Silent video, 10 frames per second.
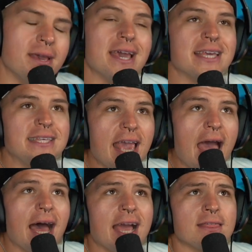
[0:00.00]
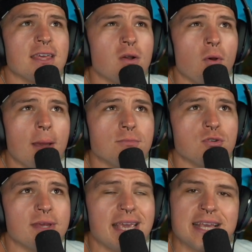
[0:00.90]
yeah, I think what I'm
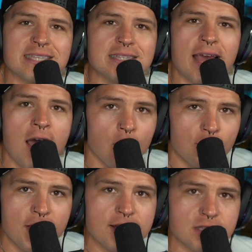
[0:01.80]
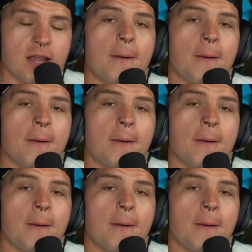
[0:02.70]
doing isn't the healthiest,